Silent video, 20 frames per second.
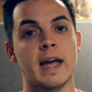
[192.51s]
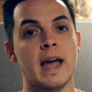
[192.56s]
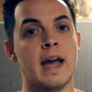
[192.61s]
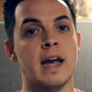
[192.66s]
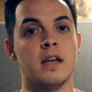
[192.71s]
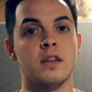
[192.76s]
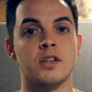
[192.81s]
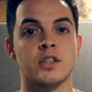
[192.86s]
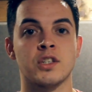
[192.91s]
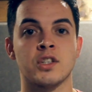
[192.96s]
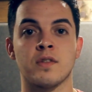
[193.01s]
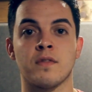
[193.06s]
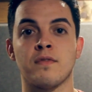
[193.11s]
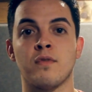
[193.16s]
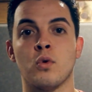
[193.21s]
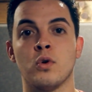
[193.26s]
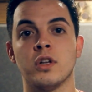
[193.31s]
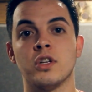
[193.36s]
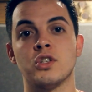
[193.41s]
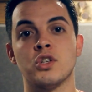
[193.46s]
hey, this is a
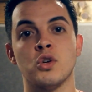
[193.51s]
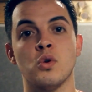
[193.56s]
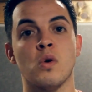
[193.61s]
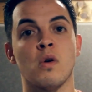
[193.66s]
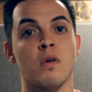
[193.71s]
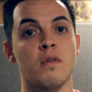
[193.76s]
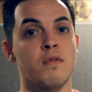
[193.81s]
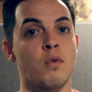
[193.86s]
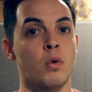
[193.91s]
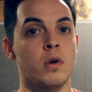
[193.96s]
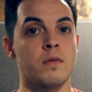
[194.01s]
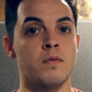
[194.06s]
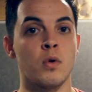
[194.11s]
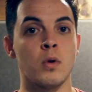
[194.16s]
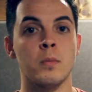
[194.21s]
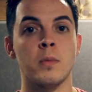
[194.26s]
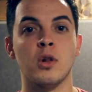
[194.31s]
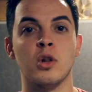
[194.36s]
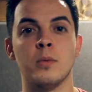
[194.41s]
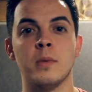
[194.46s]
42 or a
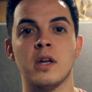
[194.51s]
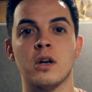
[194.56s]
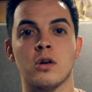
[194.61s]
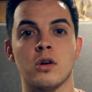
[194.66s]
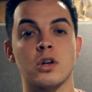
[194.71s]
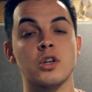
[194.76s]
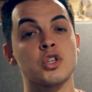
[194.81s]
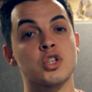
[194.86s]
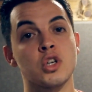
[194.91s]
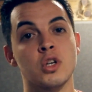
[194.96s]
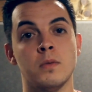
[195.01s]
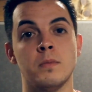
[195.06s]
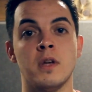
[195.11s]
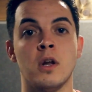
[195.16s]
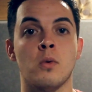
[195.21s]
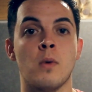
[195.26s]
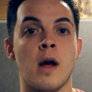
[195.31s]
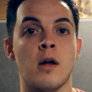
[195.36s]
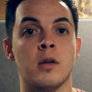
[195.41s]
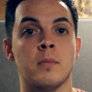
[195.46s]
44 millimeter, it should be
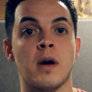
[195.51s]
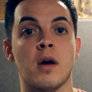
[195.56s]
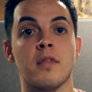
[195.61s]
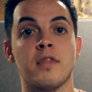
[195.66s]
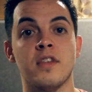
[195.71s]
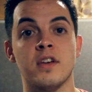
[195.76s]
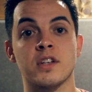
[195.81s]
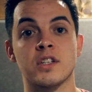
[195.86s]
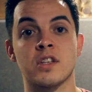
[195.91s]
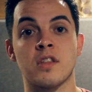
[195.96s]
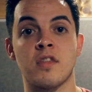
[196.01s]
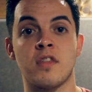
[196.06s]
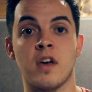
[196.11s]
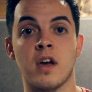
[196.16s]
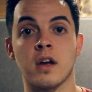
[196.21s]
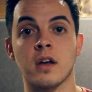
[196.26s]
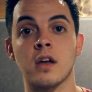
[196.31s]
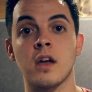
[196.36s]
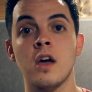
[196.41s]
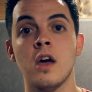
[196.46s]
around about this
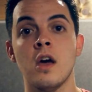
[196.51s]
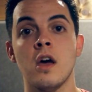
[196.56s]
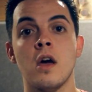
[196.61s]
thick.